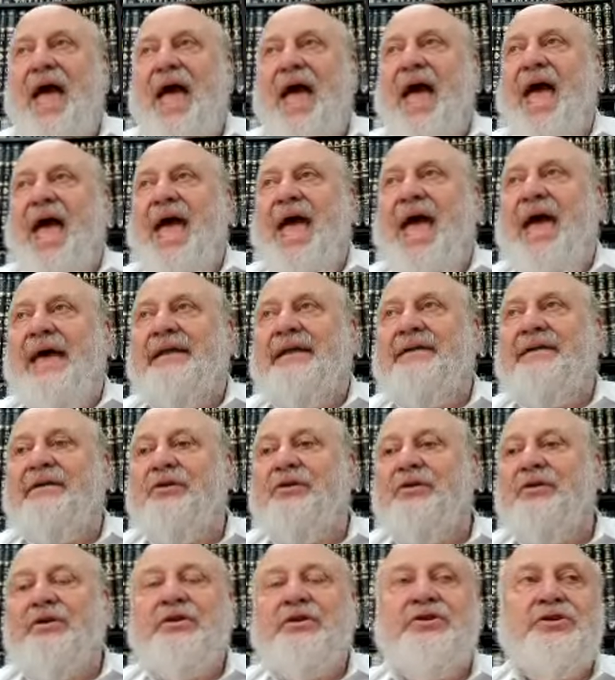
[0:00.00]
And you're
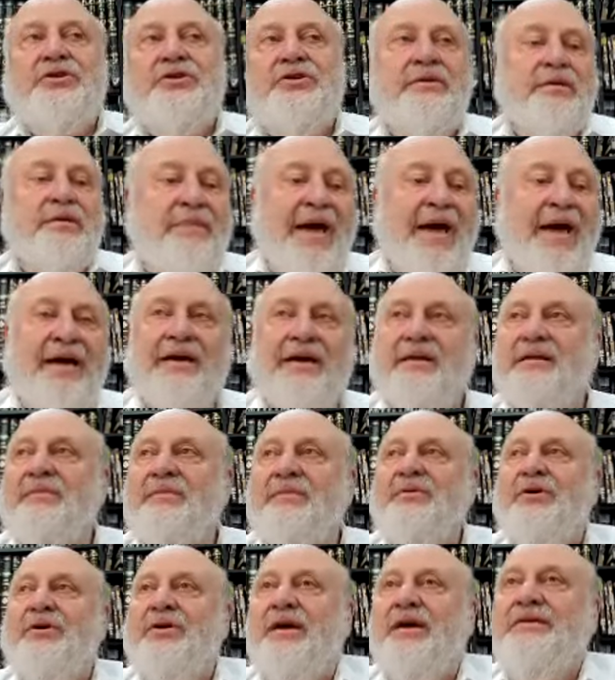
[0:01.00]
looking at the show in the back, with
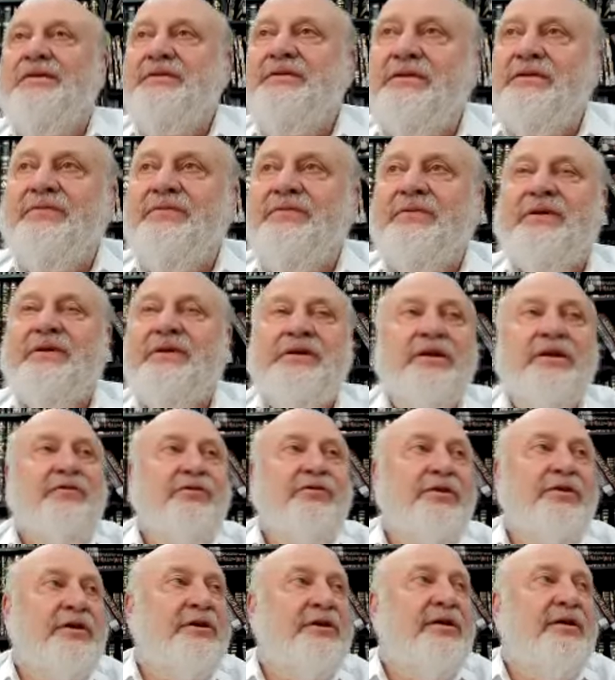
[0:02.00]
Yosef and the
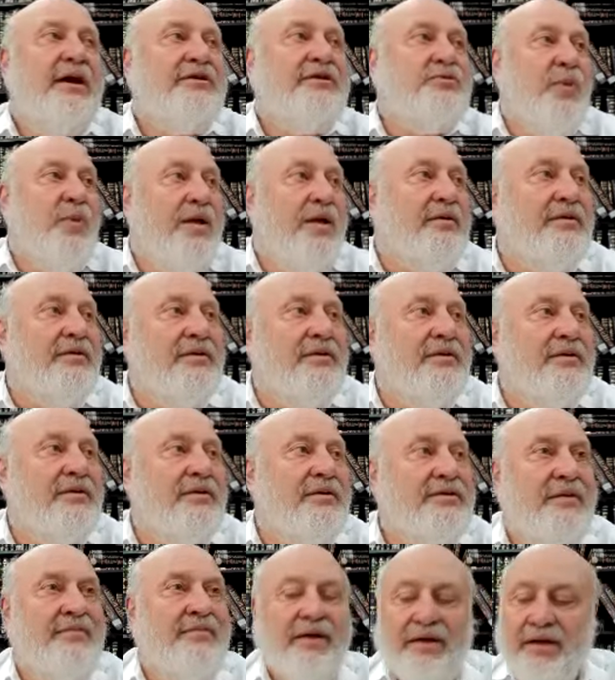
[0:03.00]
Ritva there as well.
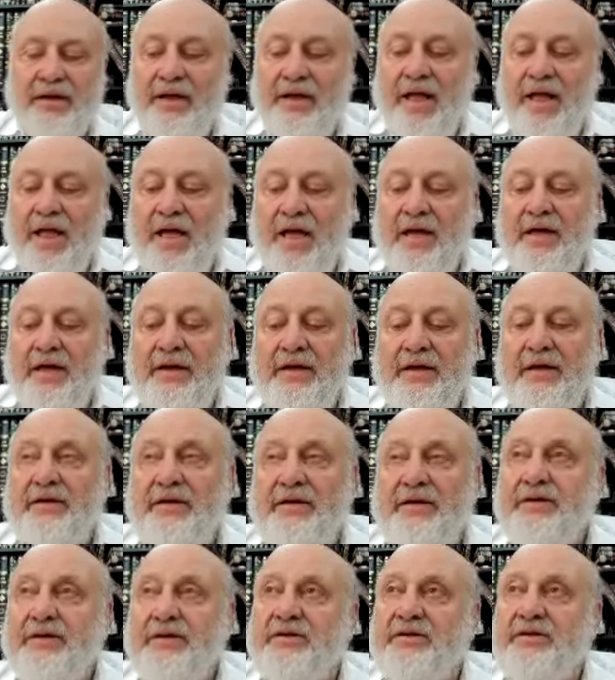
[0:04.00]
Same thing.
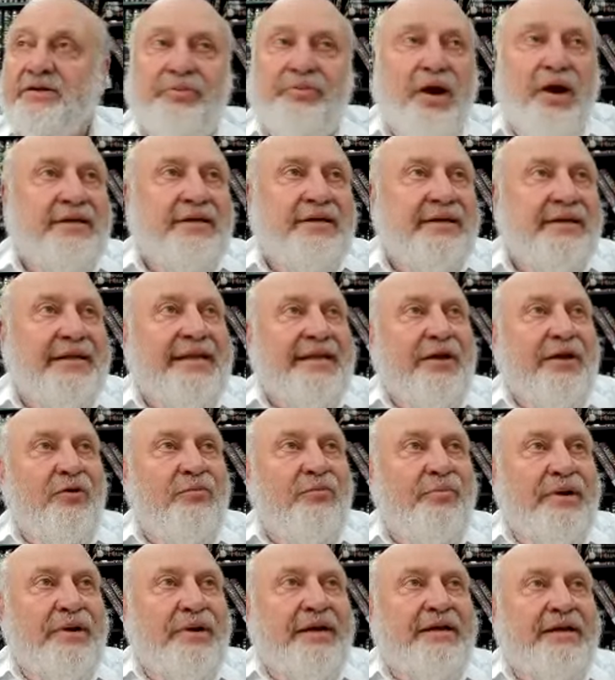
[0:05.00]
So surprising that
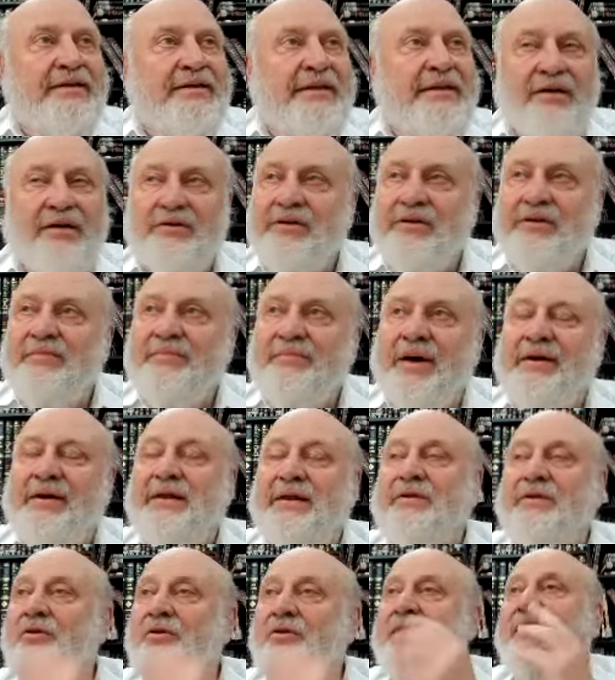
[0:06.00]
they don't bring it down in the
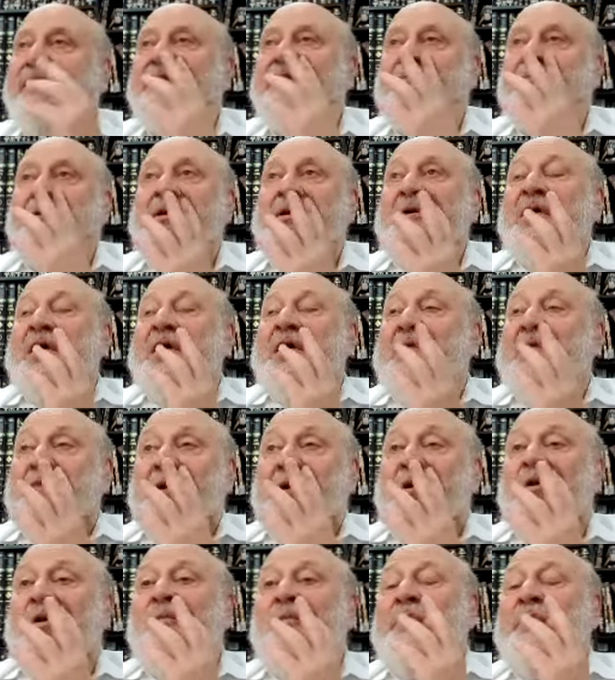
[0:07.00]
Marit and all that to bring.
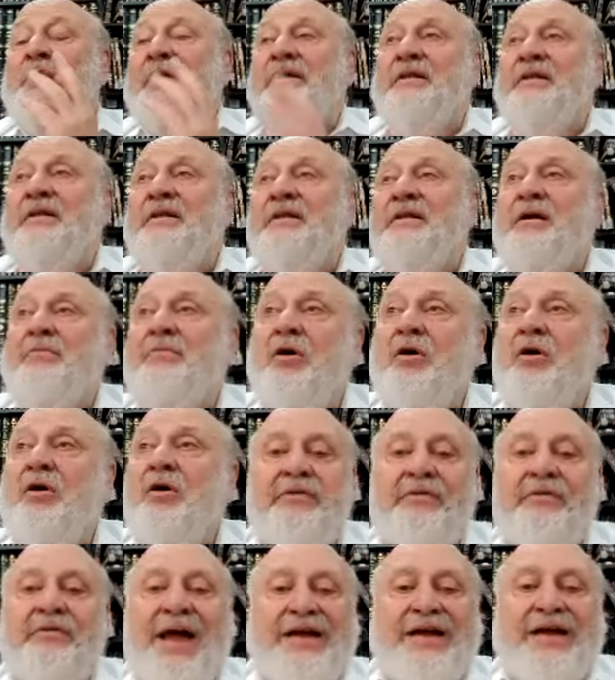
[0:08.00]
They all bring the
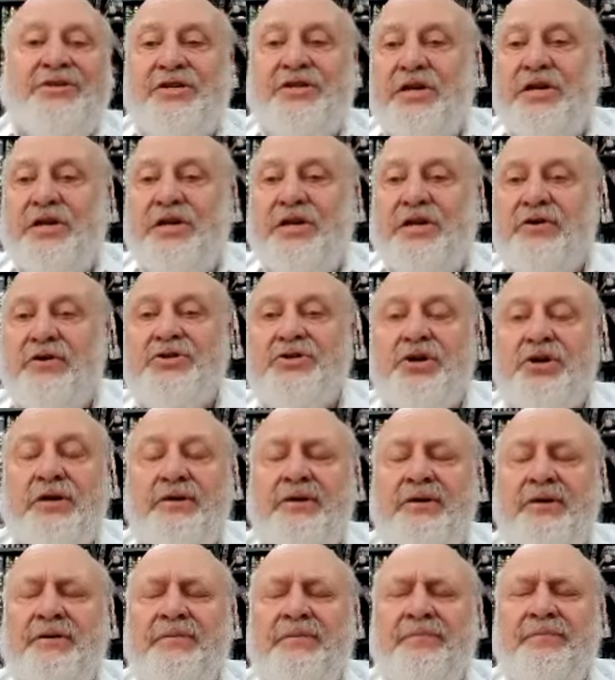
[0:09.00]
Gemara Rashi and Rosh
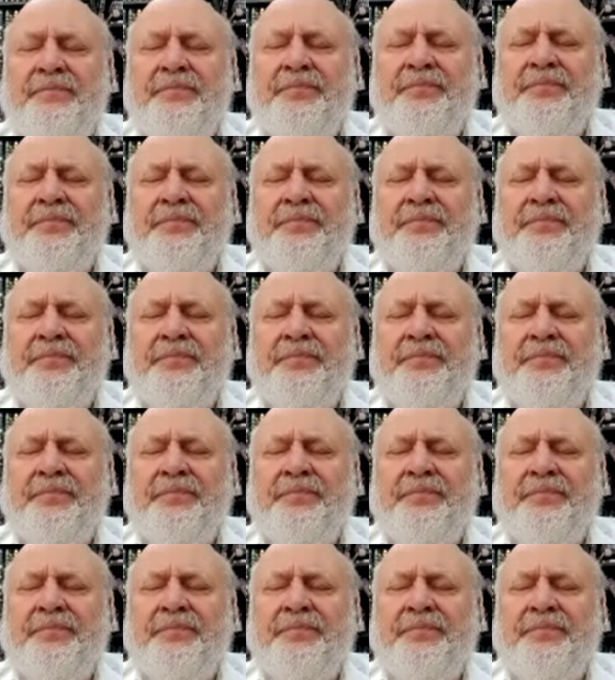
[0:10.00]
Hashanah.